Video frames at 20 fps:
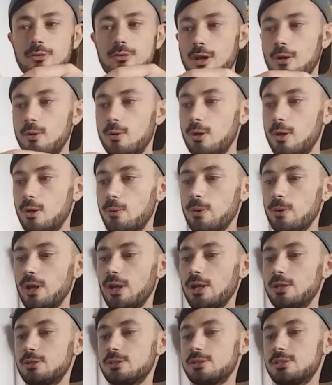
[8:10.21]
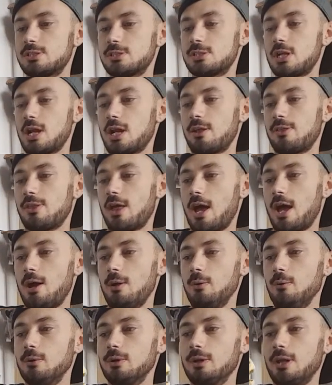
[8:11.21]
So I'm going to quickly just check that
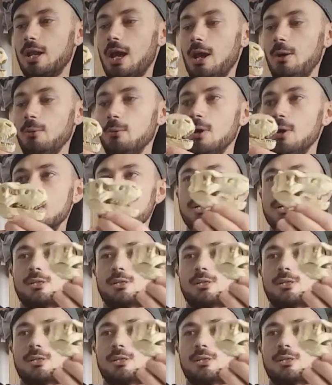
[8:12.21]
out now.